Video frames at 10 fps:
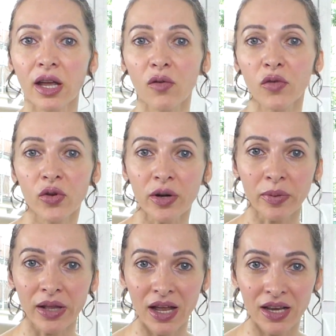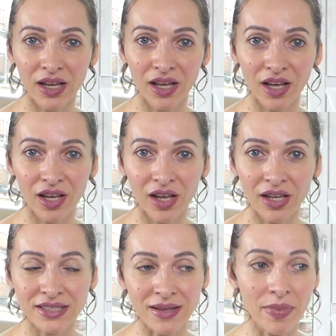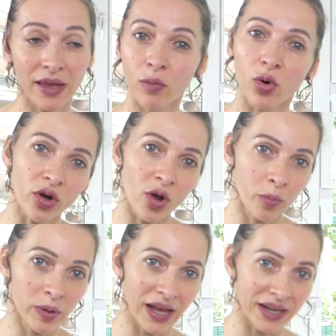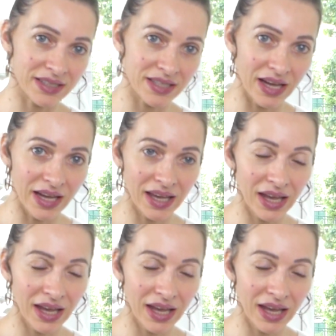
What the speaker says: if you are planning something more complex like